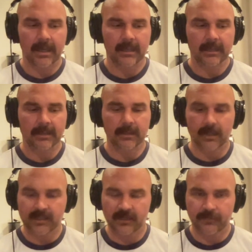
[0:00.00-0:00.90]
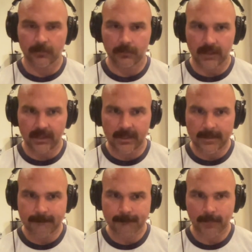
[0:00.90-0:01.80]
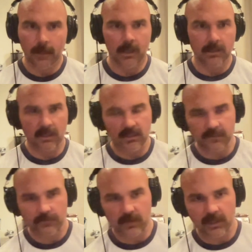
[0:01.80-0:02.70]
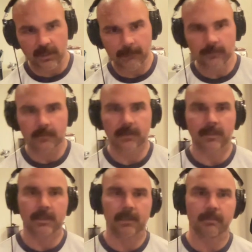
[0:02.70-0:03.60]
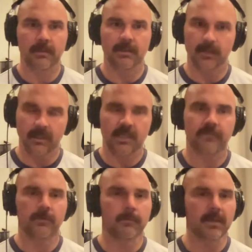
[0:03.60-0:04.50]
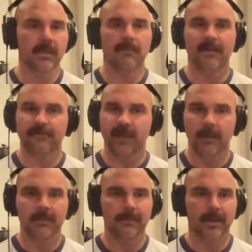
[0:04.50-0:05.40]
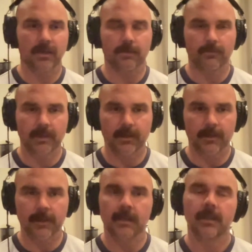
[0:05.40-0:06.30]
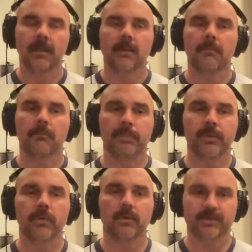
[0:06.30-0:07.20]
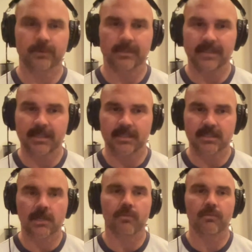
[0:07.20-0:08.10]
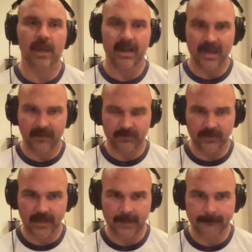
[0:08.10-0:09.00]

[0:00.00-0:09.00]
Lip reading: Lucky for me, unlucky for him, but lucky for me, my family, my career, Bill was released right after that.